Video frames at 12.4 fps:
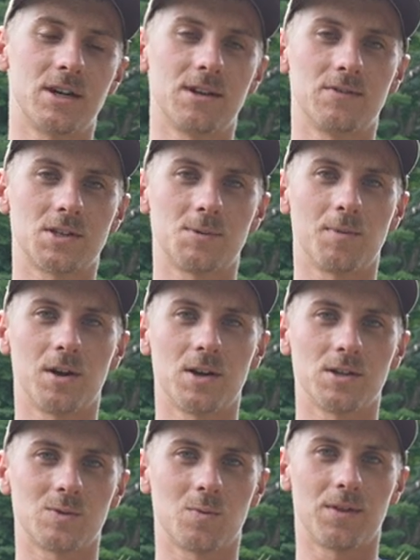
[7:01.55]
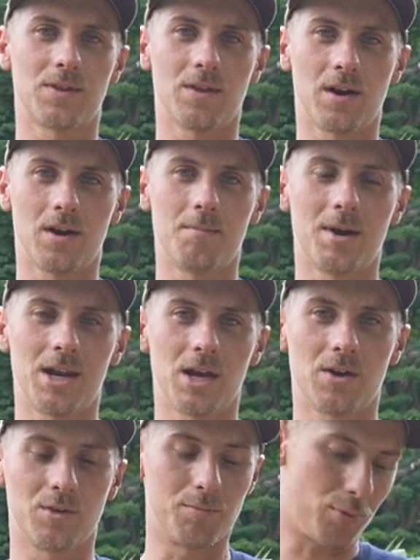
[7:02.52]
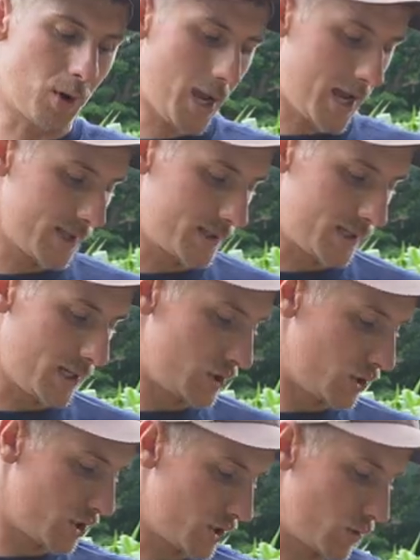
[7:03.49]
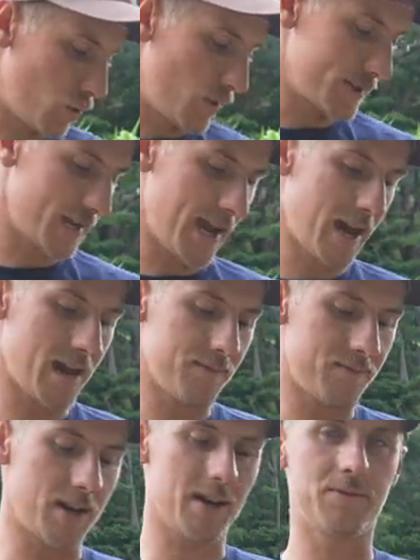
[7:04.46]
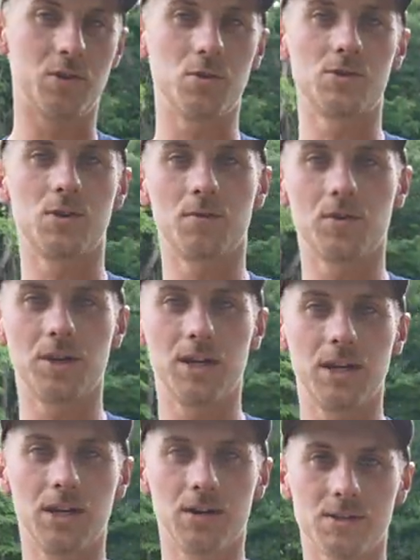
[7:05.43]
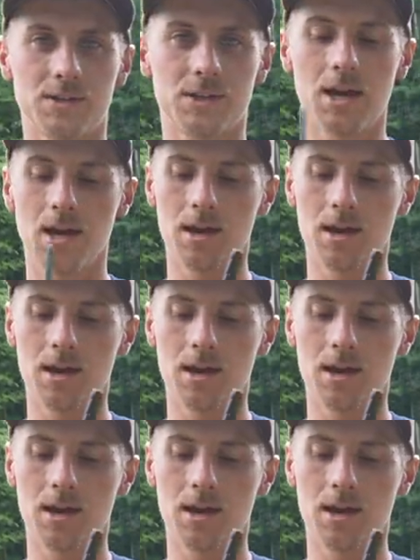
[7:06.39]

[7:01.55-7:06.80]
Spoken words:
ton of experience with many other brands. These are just the ones I have that I've used over the years.